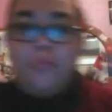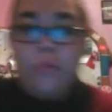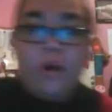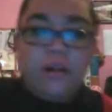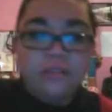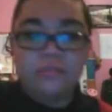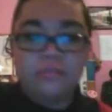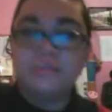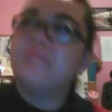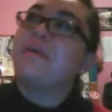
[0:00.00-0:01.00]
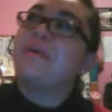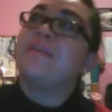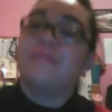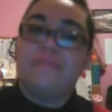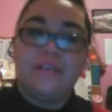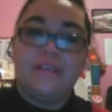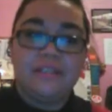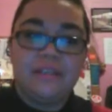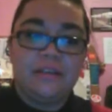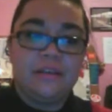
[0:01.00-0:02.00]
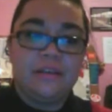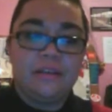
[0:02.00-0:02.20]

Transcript: wall is better than facing